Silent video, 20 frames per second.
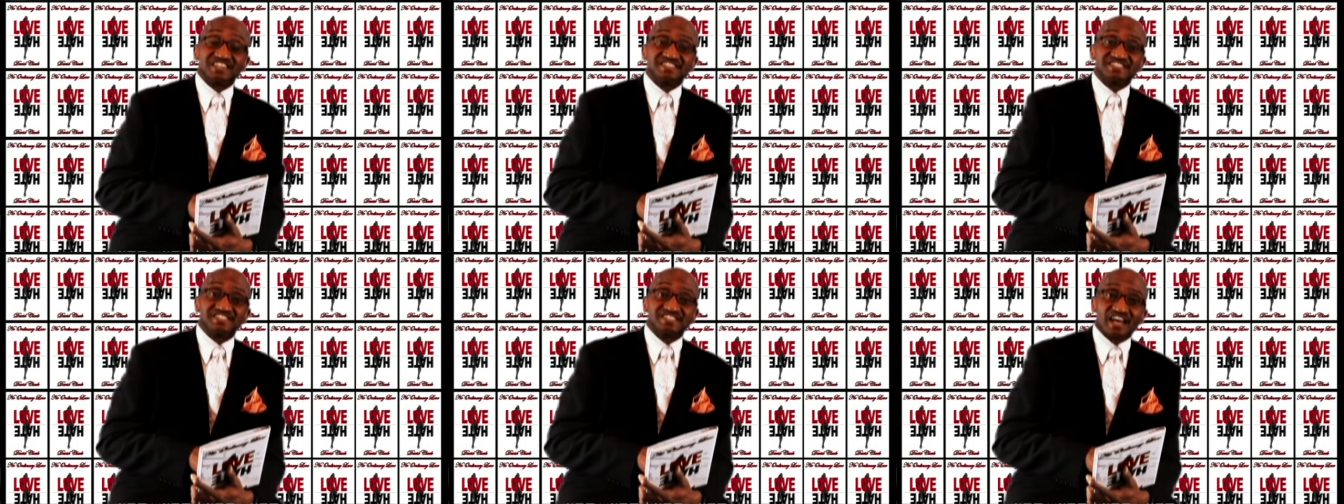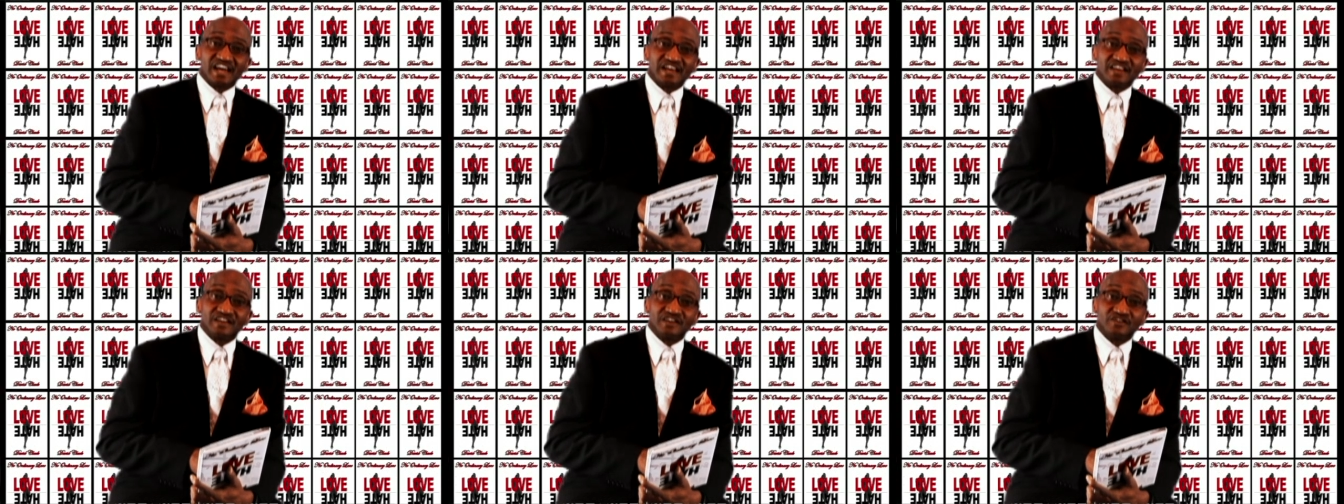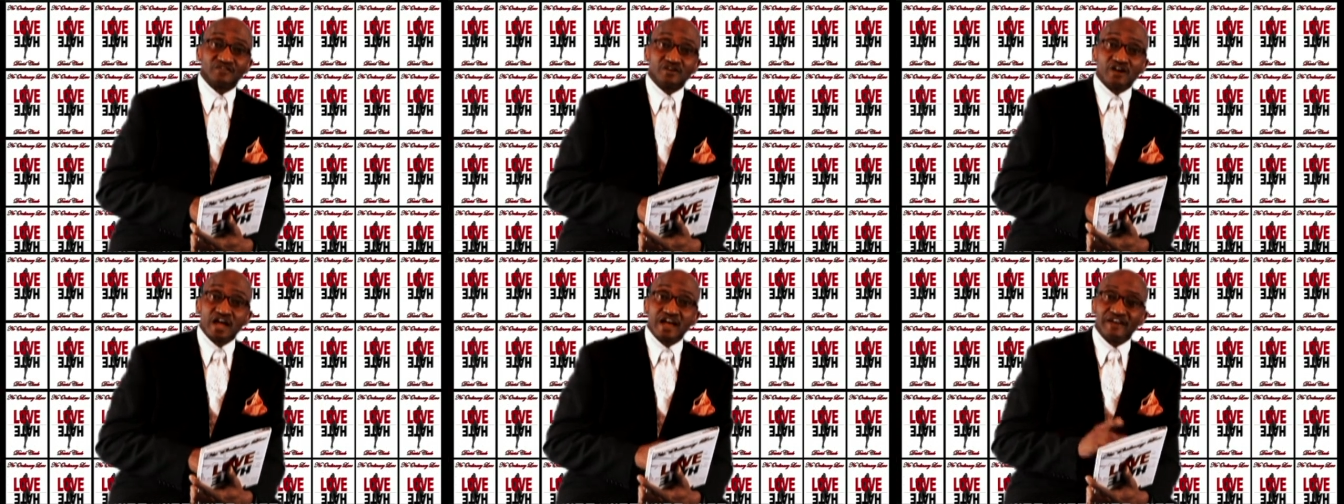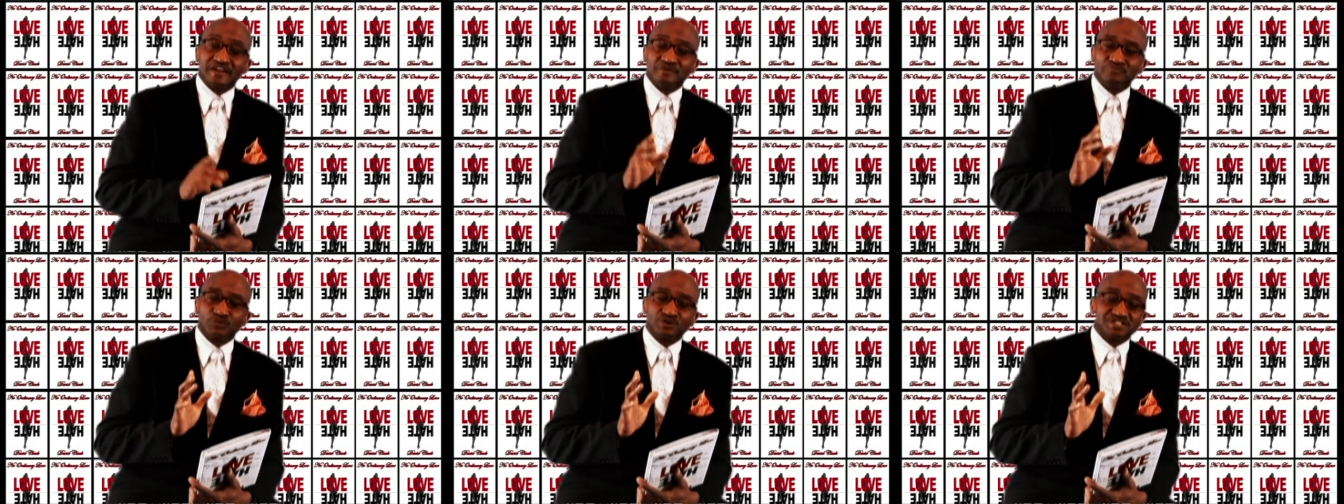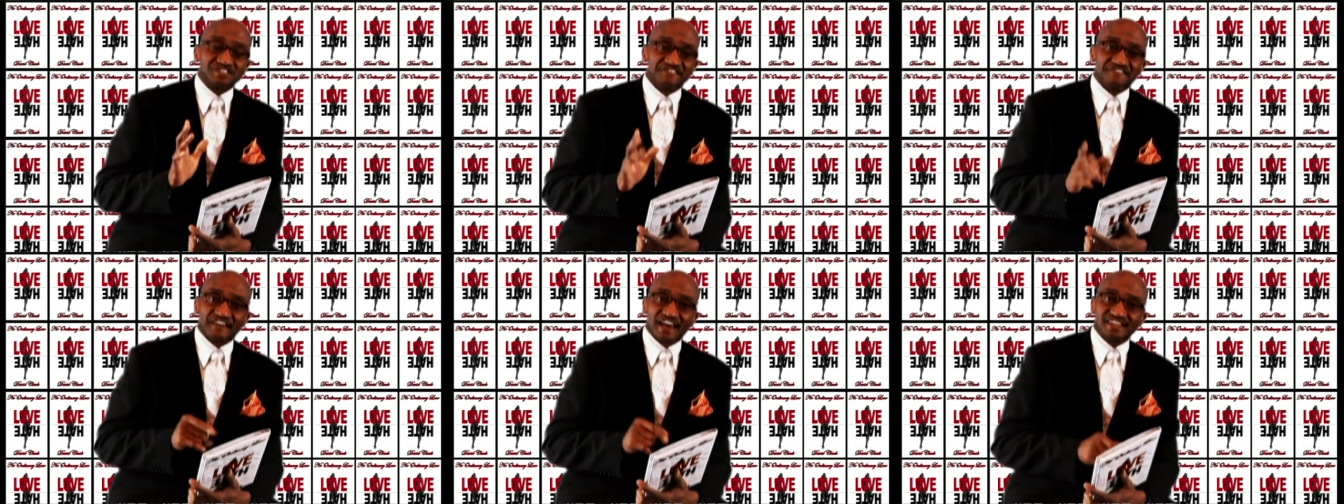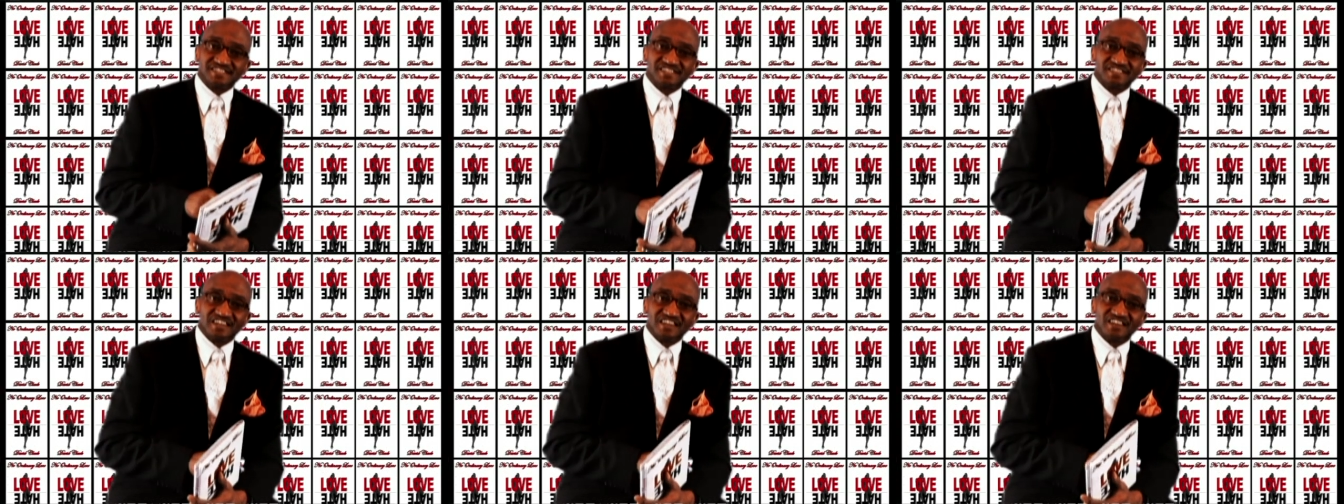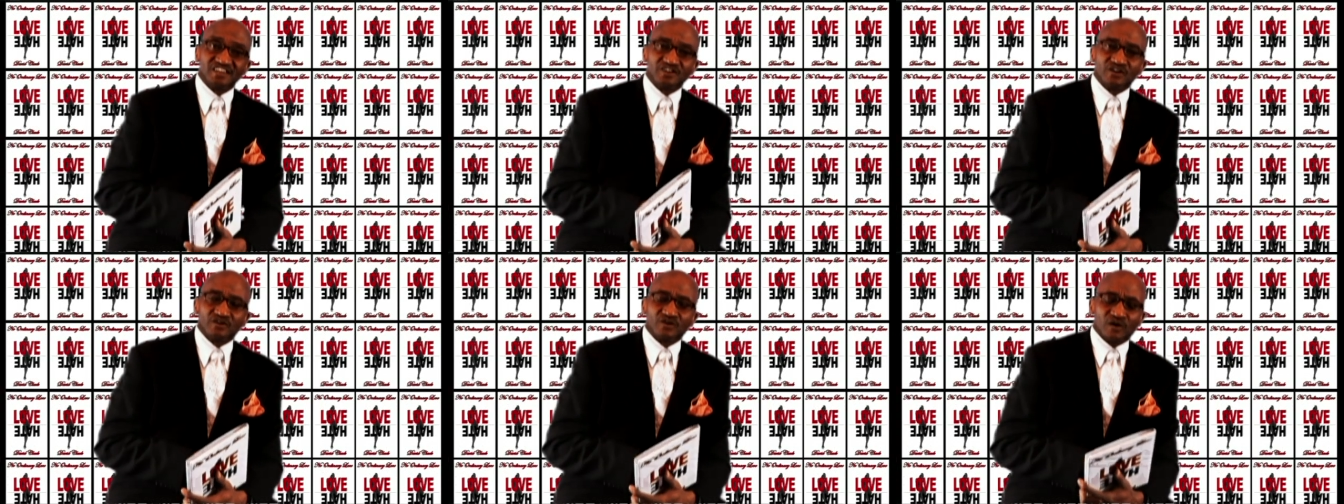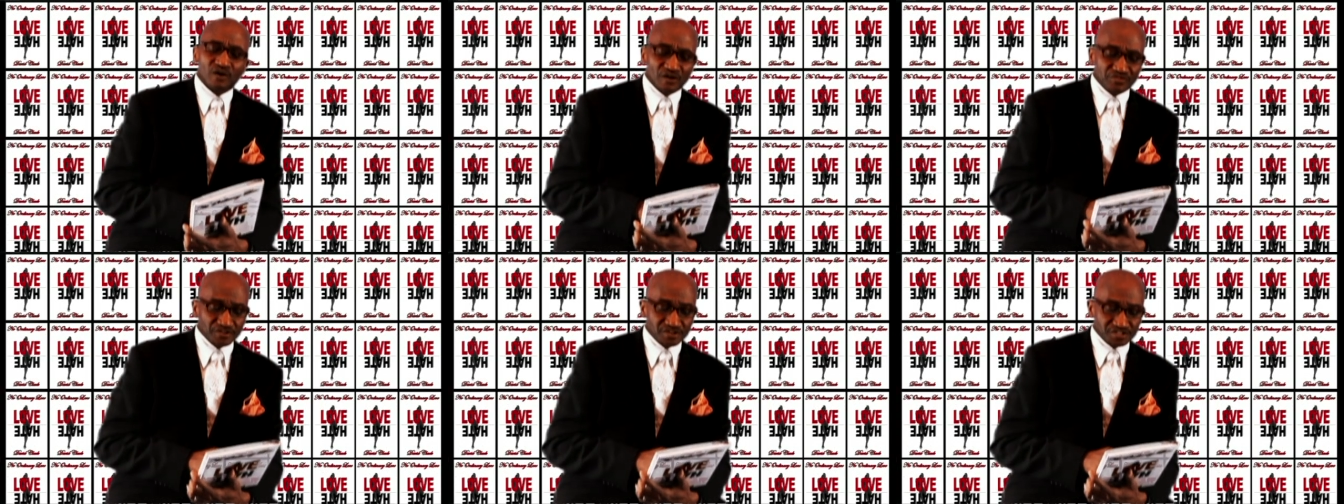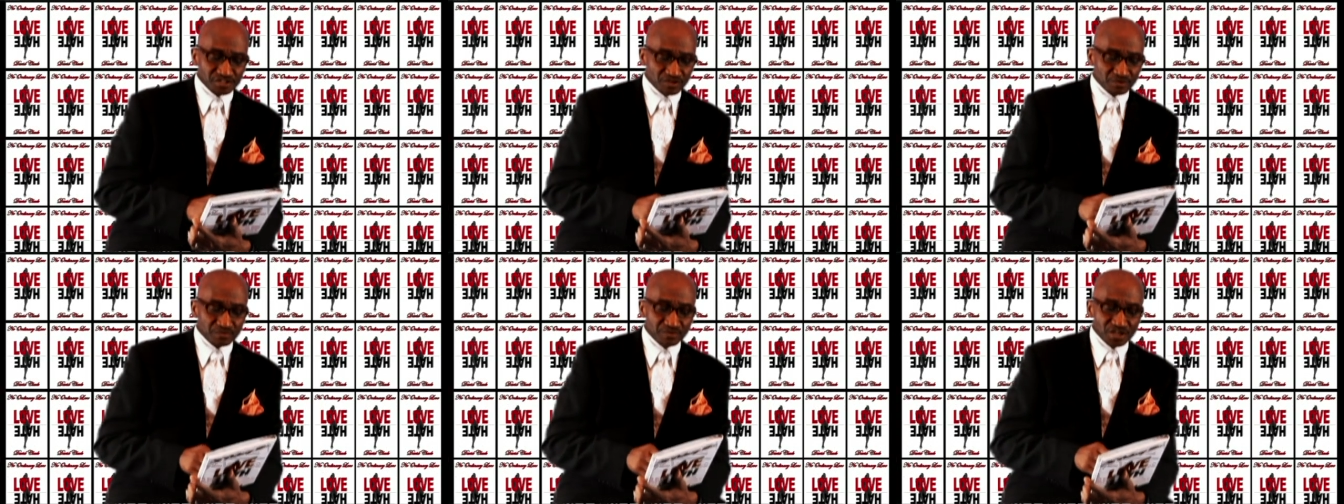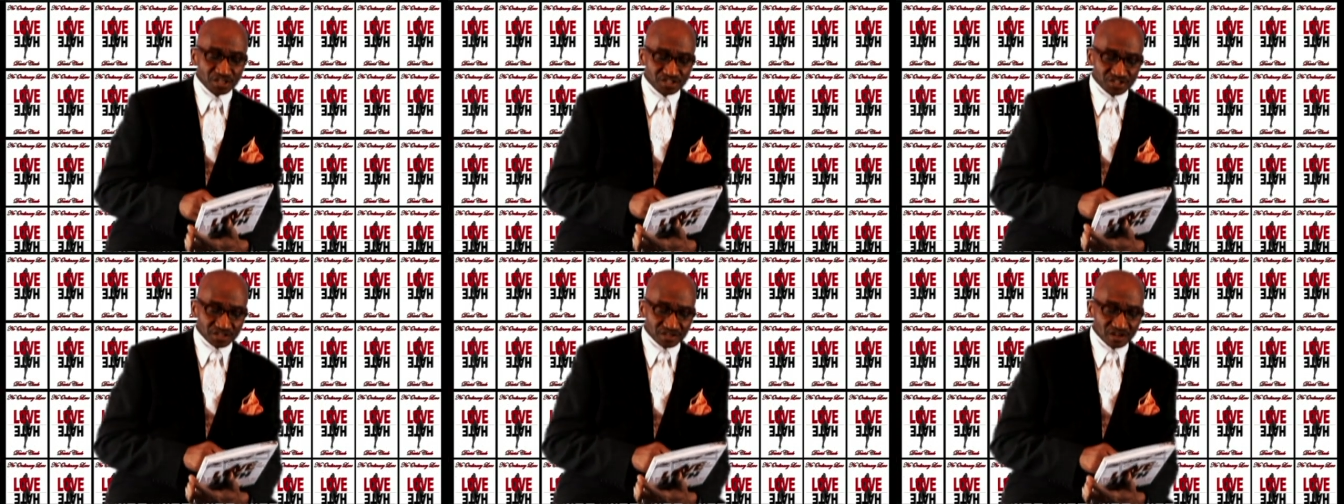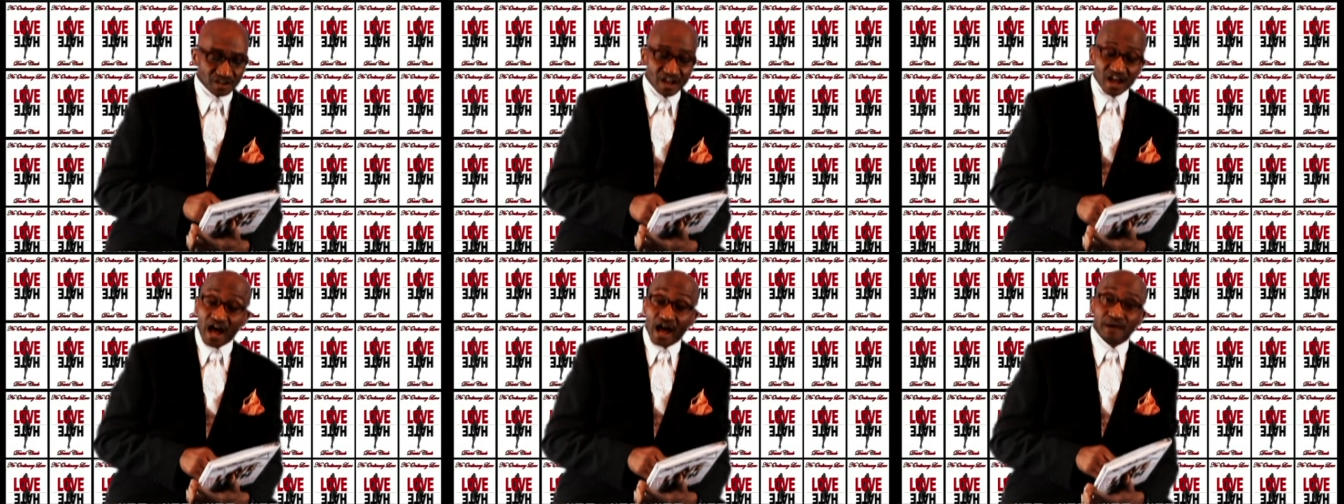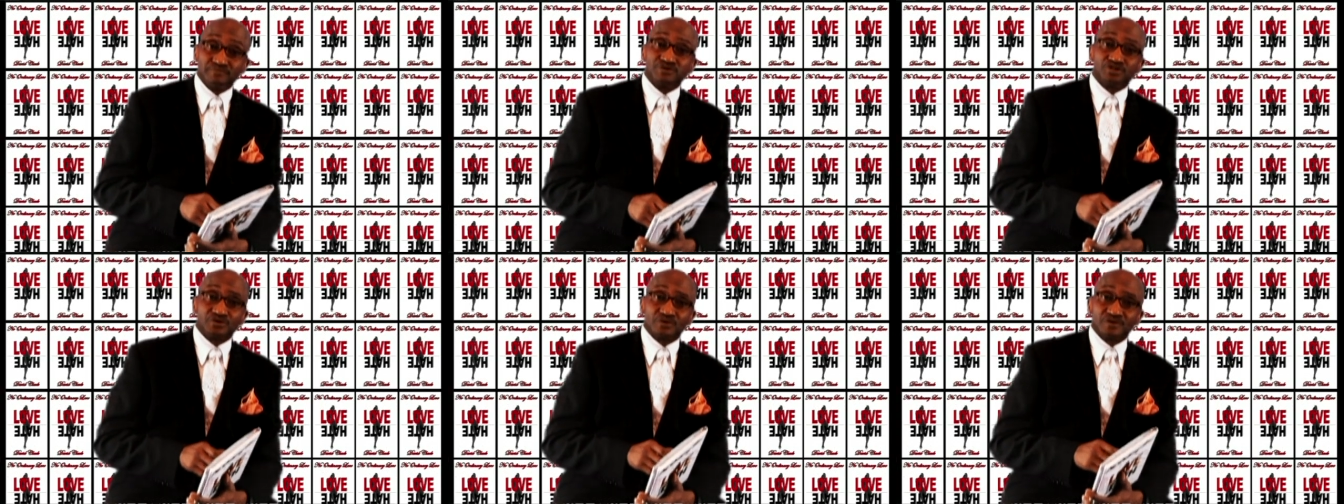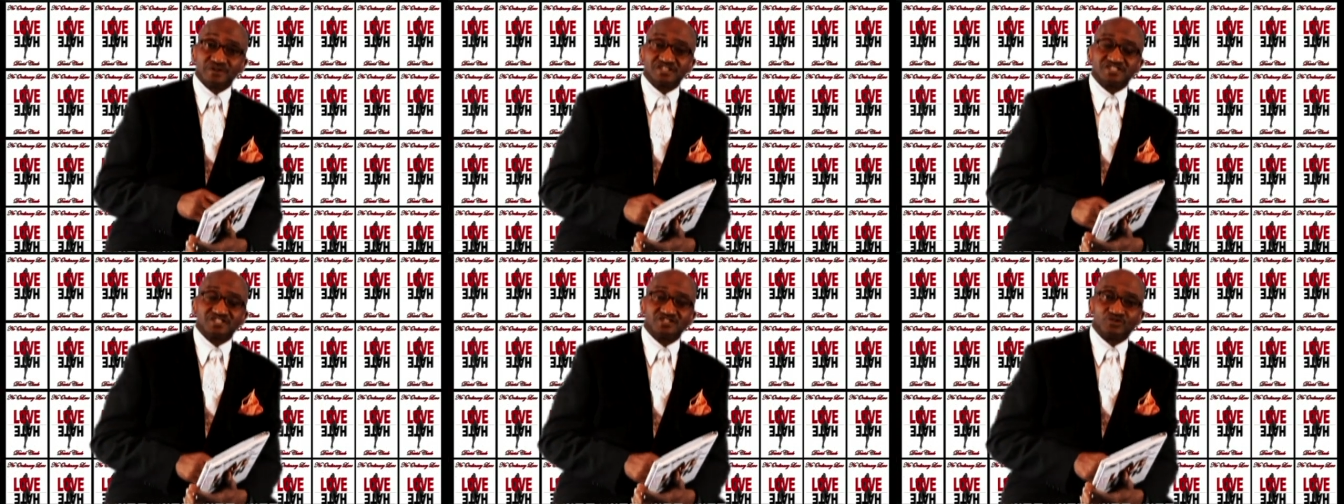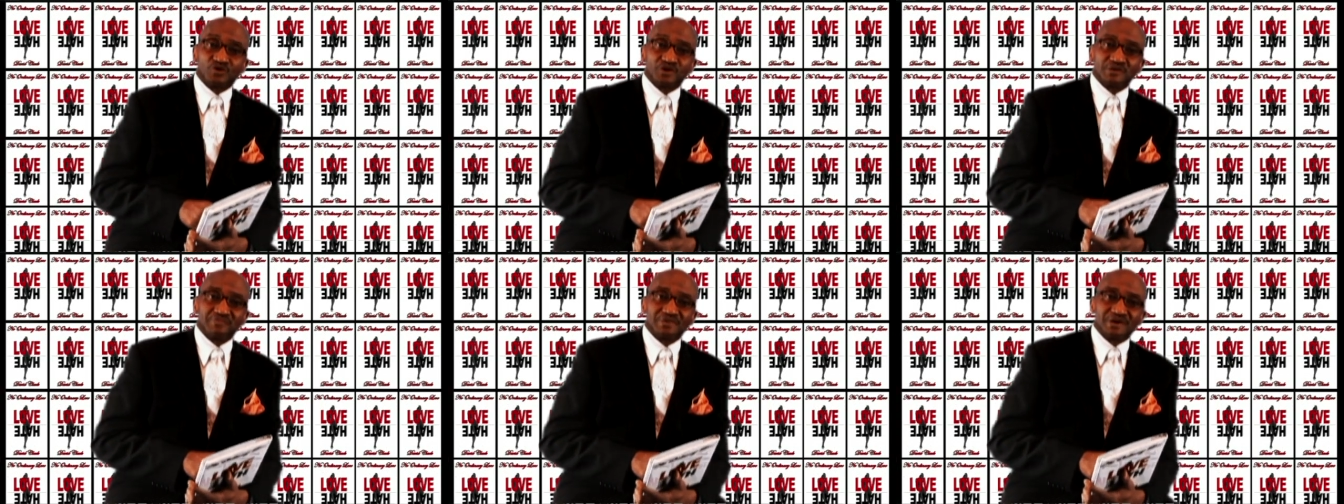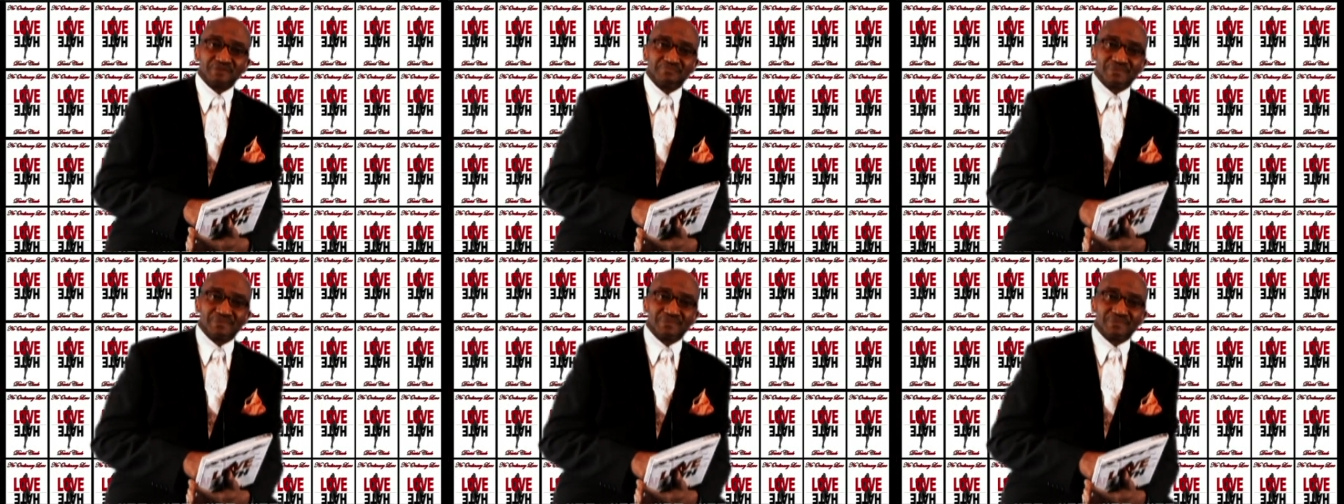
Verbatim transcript: exciting, most fascinating young authors of the region. I'm sure this is going to be